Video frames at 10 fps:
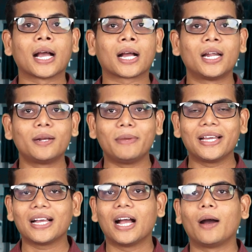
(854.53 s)

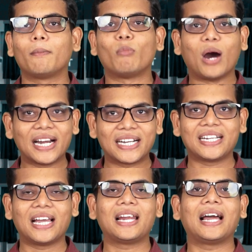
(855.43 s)

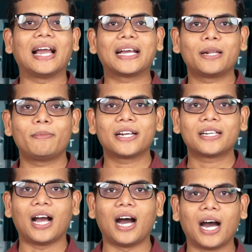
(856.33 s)
Kunming-Montreal Agreement
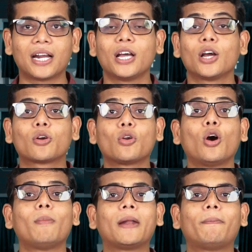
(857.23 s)
or
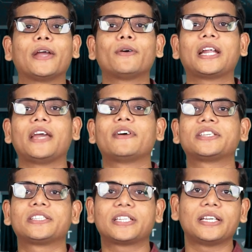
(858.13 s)
Global
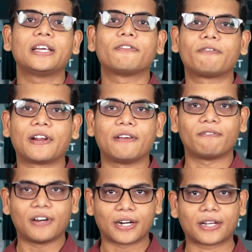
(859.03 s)
Biodiversity
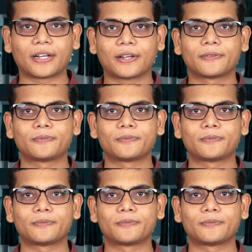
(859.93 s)
Framework,